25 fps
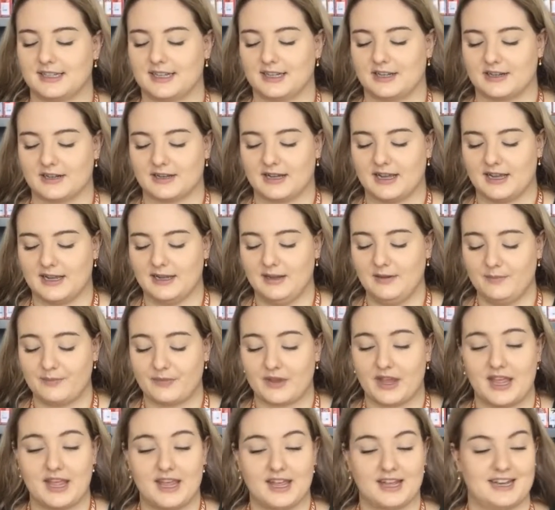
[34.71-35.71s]
Okay,
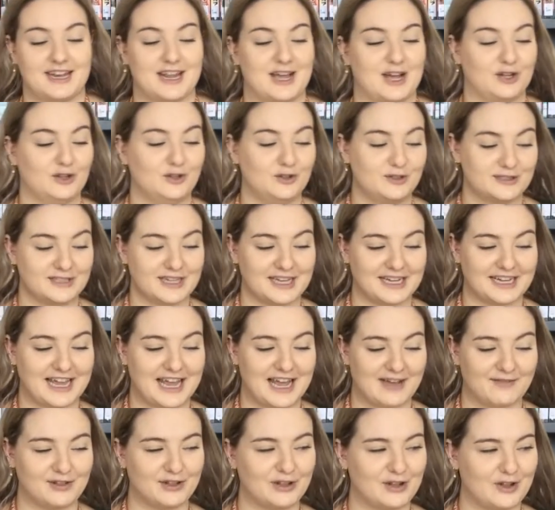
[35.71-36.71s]
now it looks like I
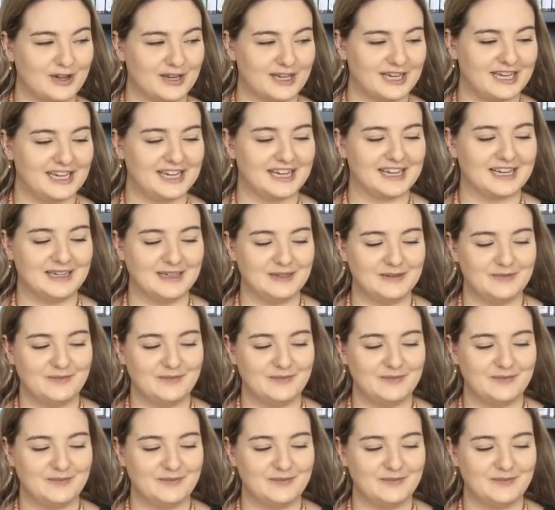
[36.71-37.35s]
have a lot here,